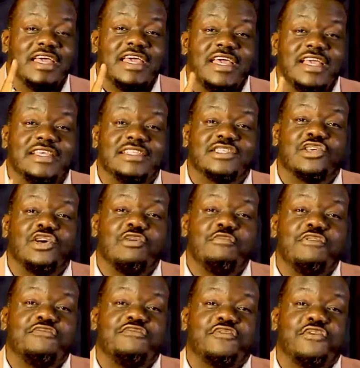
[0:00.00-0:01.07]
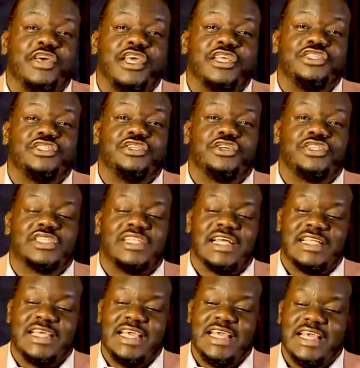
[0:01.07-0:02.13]
he is coming for a church
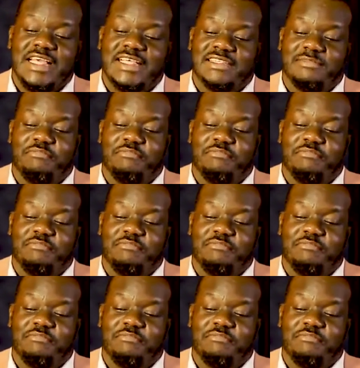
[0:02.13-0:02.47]
that he is